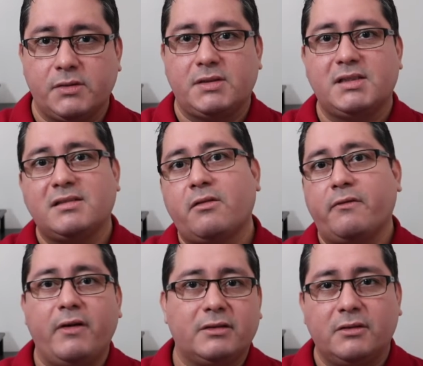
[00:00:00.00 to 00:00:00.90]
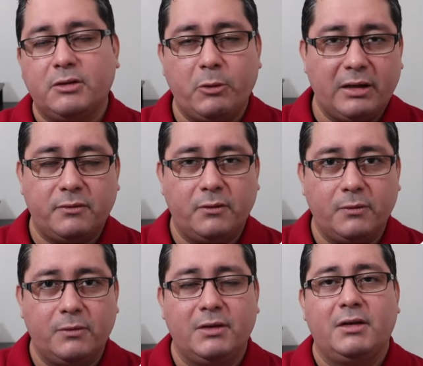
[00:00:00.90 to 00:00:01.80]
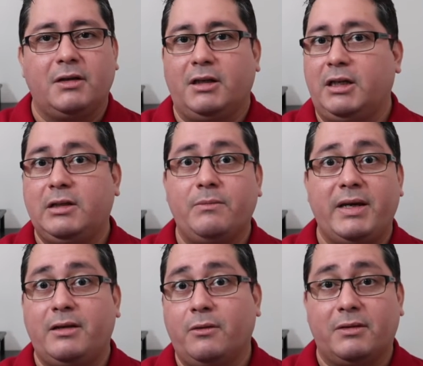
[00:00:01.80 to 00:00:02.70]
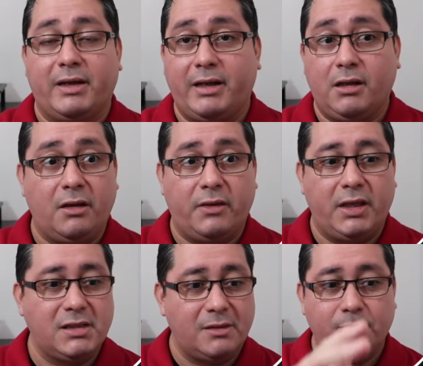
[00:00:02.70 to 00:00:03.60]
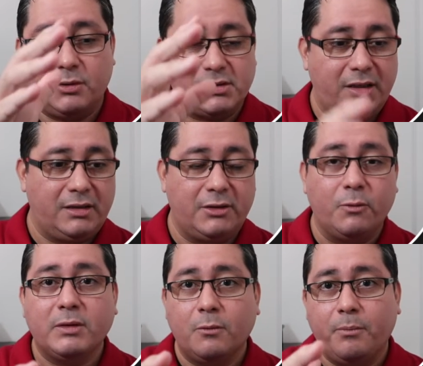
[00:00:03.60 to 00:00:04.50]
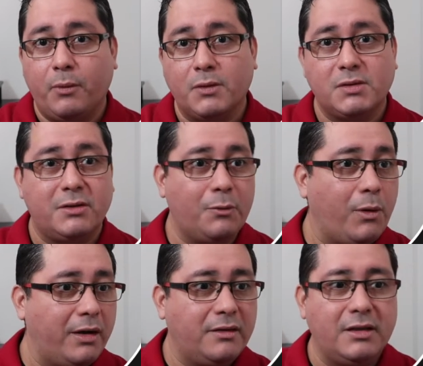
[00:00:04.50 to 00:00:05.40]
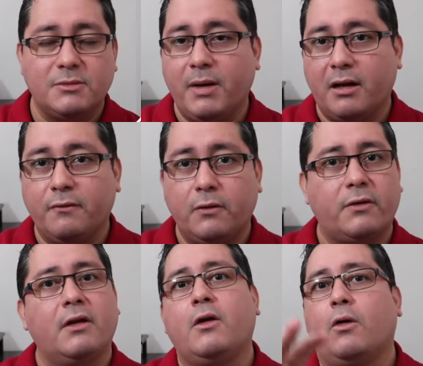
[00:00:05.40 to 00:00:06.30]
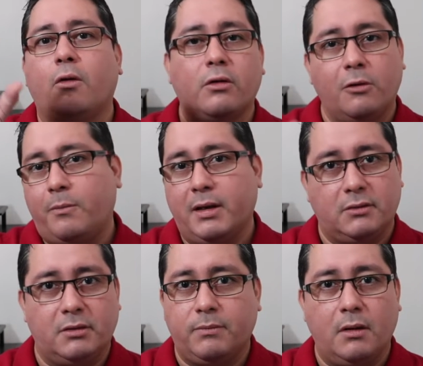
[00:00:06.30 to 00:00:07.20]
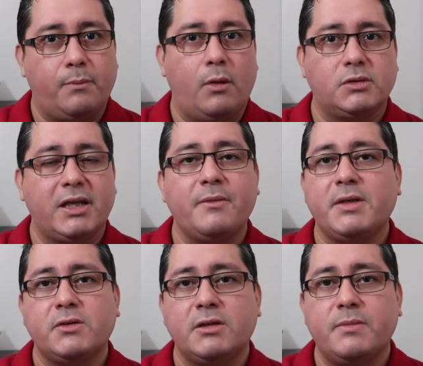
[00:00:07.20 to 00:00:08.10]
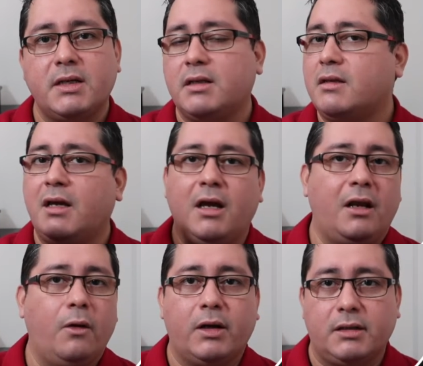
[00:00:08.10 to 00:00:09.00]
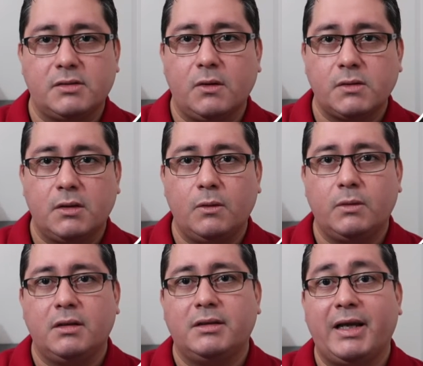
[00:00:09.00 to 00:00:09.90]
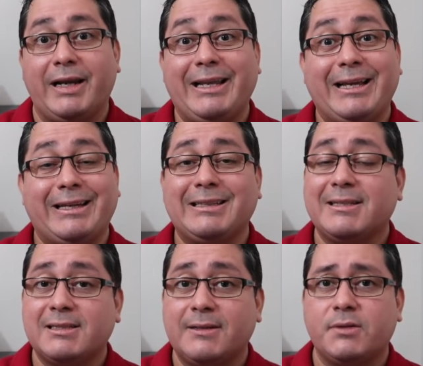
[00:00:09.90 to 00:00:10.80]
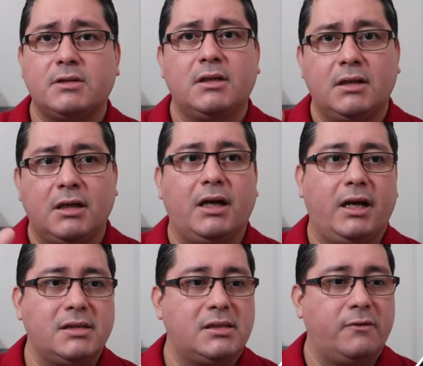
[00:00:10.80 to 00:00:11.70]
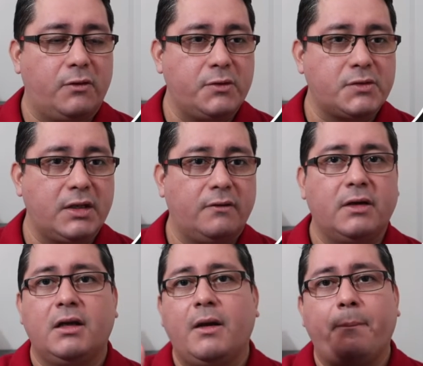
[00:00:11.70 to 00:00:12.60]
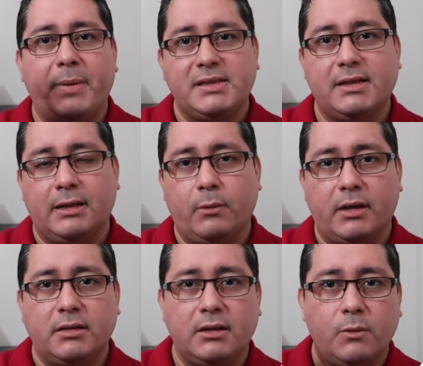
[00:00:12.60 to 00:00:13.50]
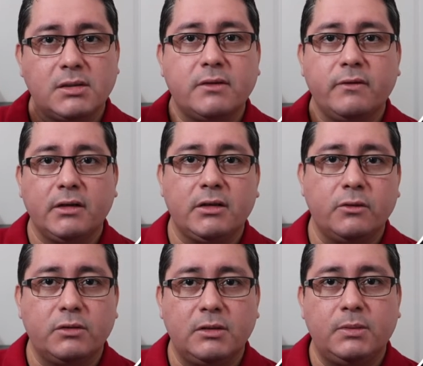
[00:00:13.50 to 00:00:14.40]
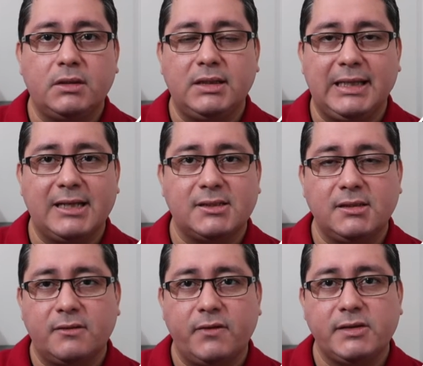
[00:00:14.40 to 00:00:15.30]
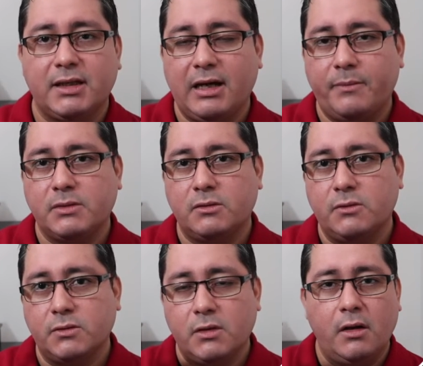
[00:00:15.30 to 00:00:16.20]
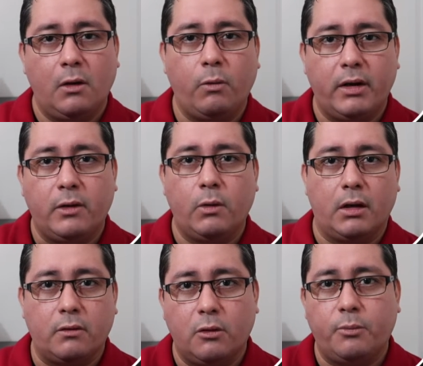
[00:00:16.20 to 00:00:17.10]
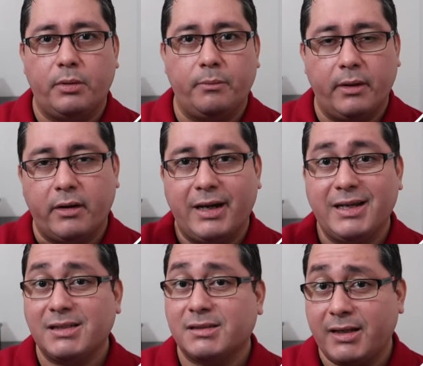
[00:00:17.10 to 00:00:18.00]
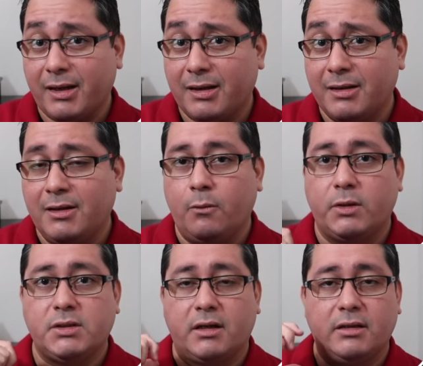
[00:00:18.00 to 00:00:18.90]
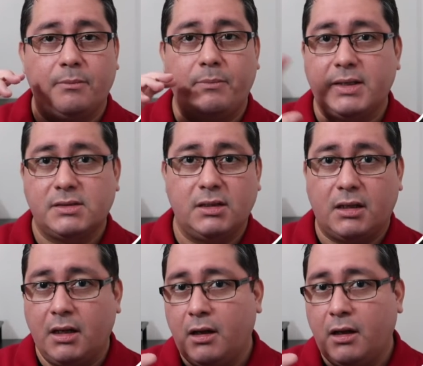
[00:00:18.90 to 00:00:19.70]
so this is the refactoring that we have to do. It may look like a lot of things, and most likely you want to pause and rewind this back and forth, or go back to the blog post that I mentioned in the beginning, look at the source code that I link in the description, and see for yourself. Basically what I did was define a new DBTX interface that happens to use query, query role, prepare, and exec, which are the basic